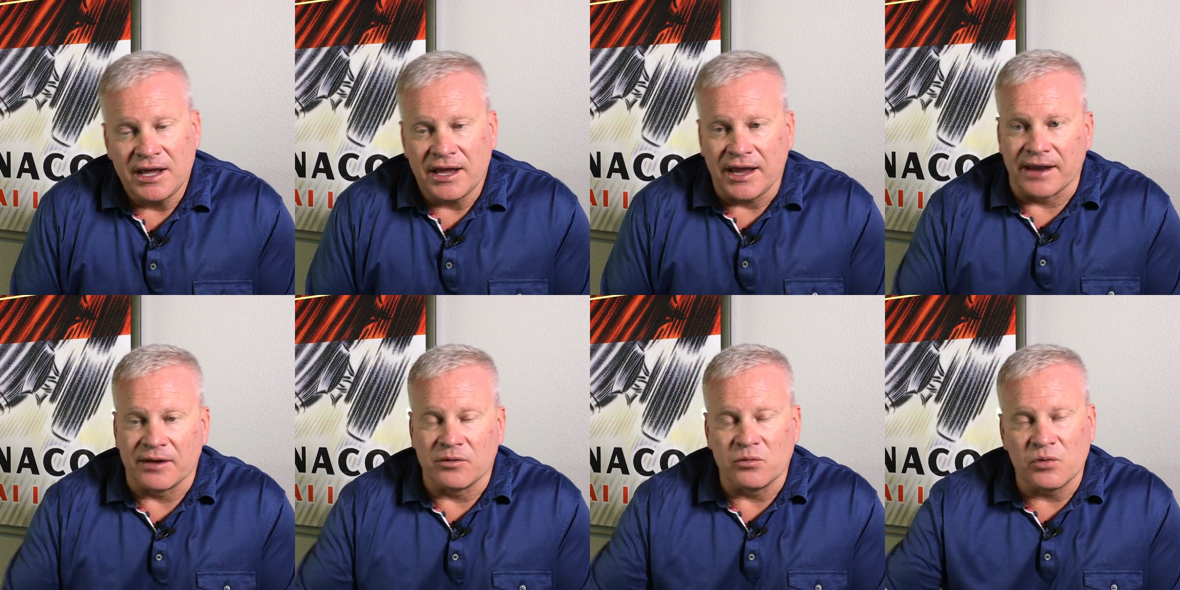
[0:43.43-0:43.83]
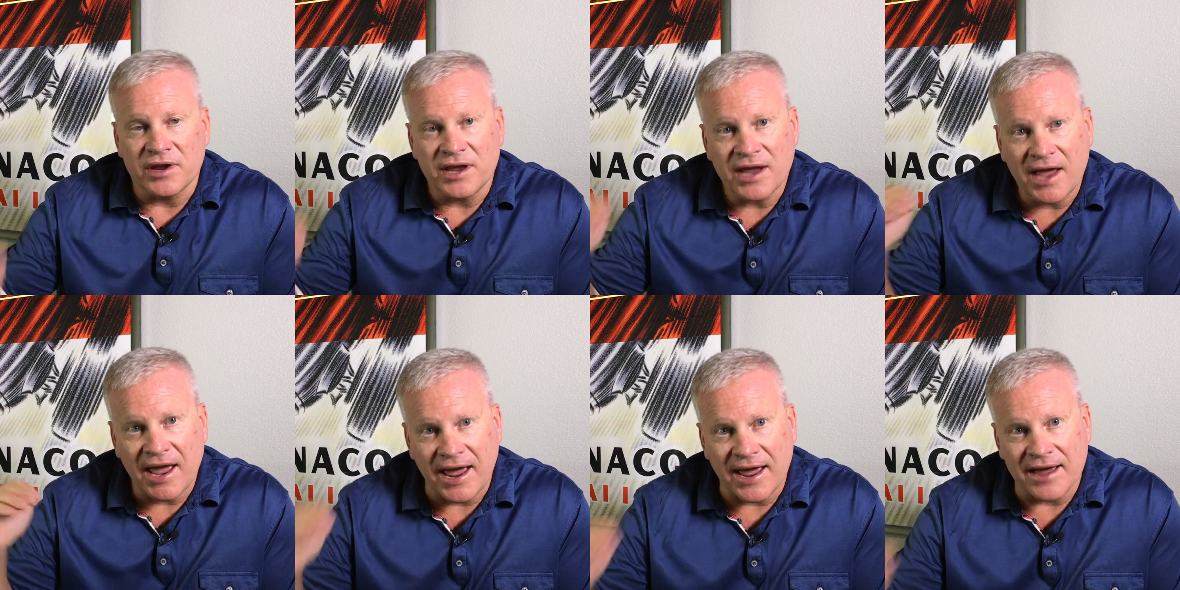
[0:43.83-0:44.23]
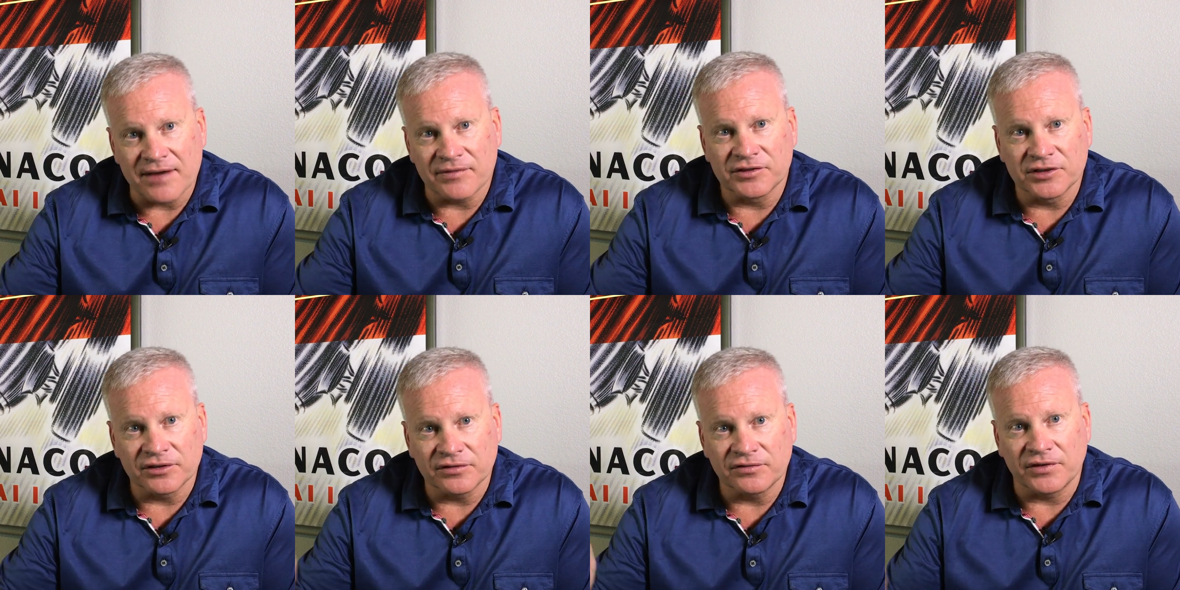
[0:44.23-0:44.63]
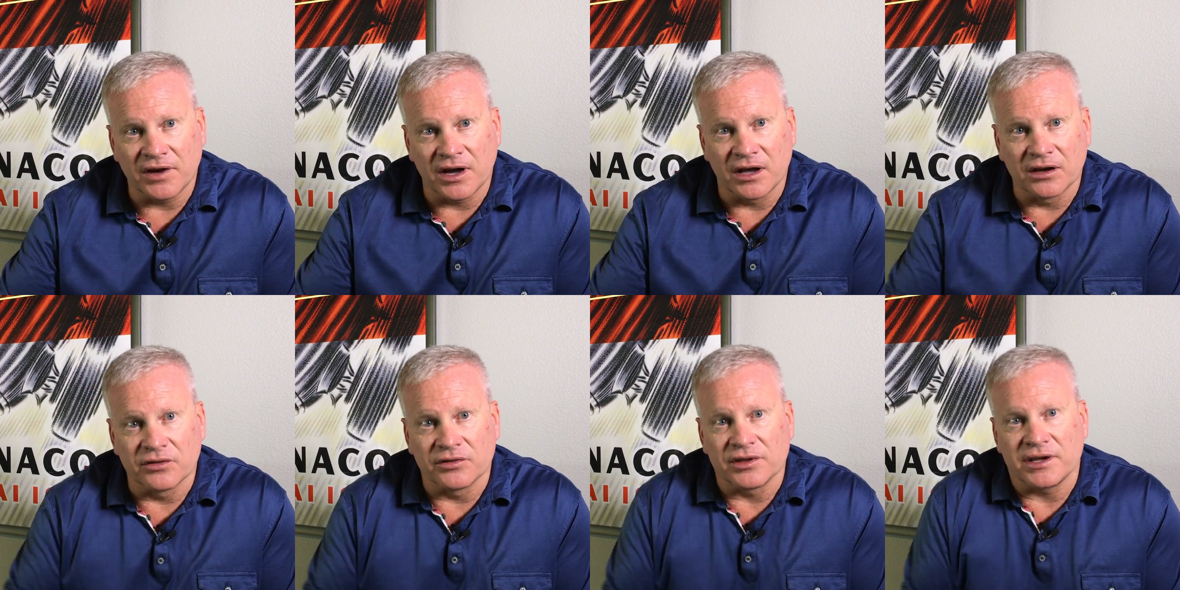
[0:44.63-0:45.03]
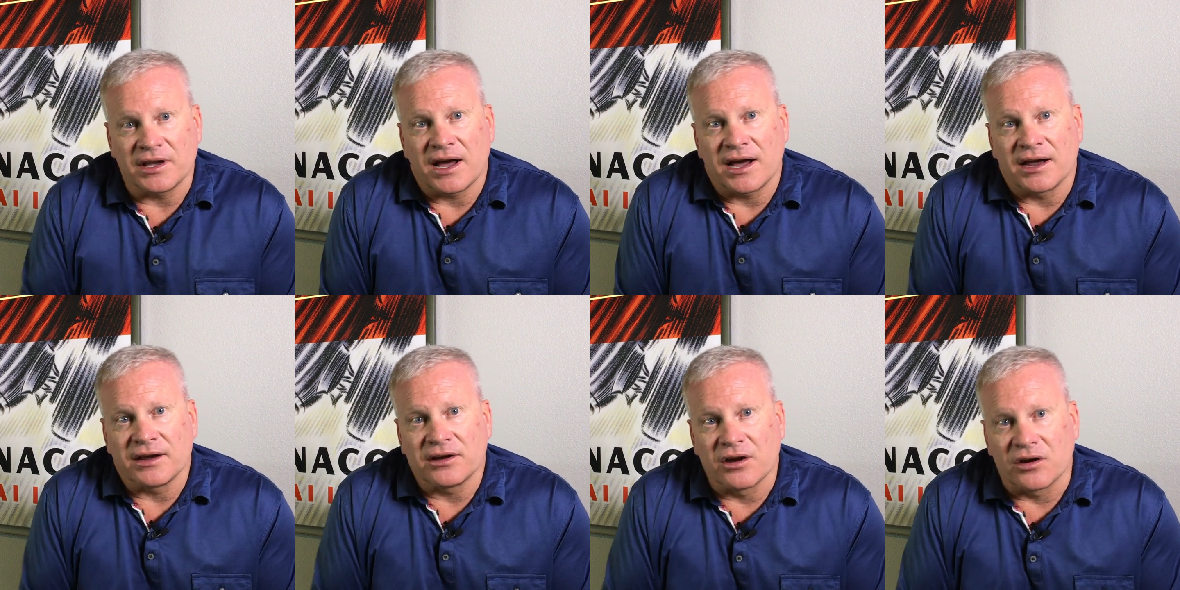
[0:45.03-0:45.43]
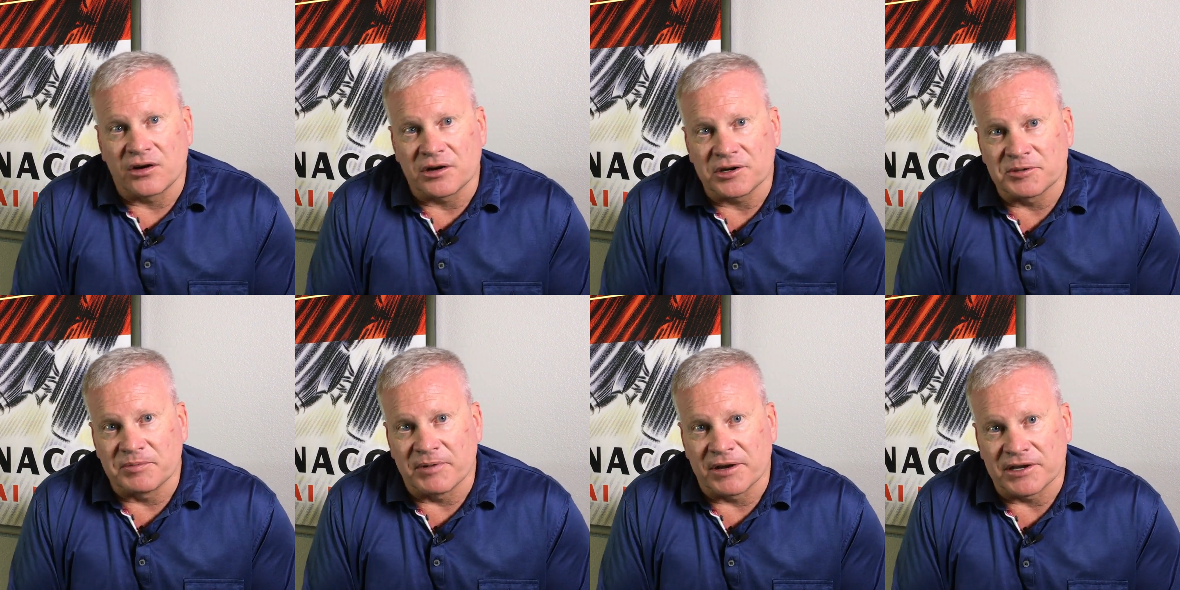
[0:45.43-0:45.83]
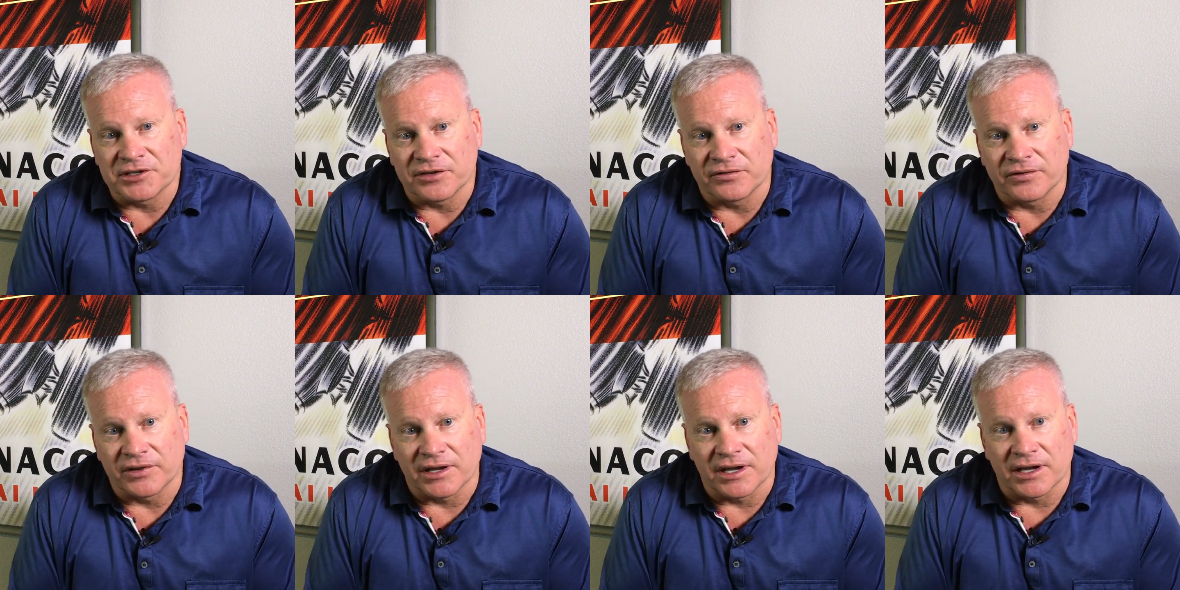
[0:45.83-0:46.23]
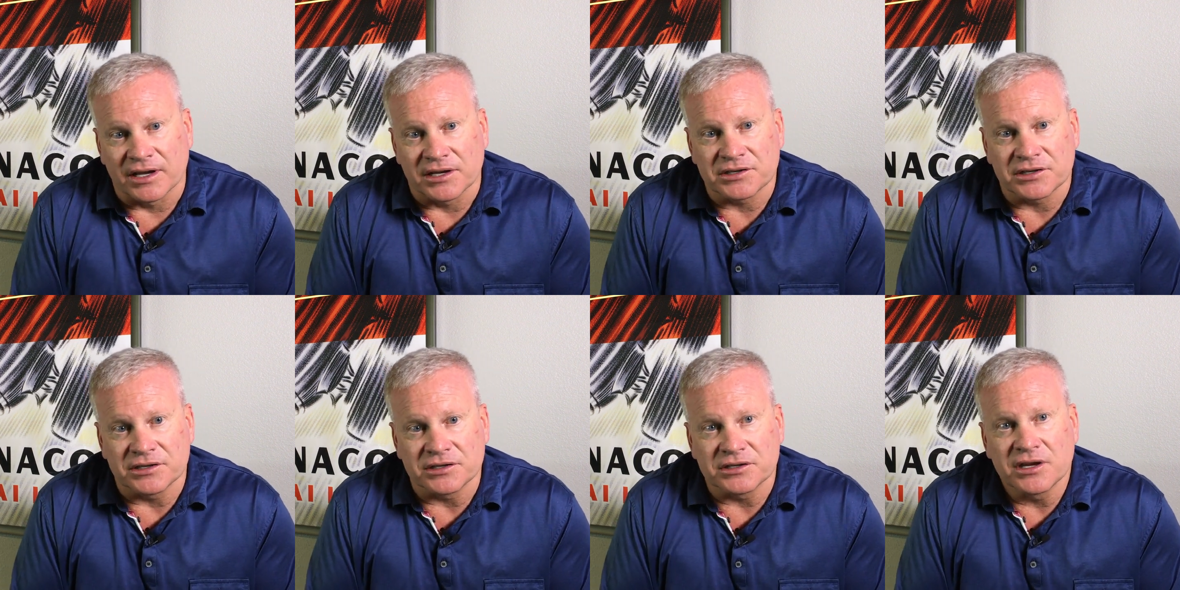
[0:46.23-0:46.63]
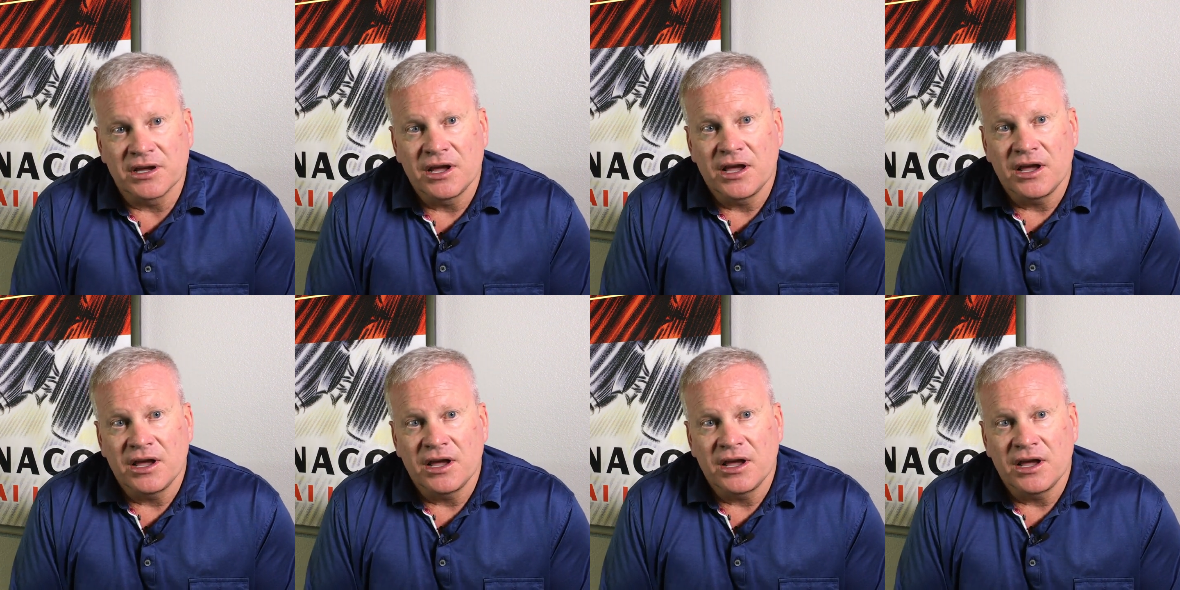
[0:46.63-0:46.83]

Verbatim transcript: and we have to follow the I-CAR specifications,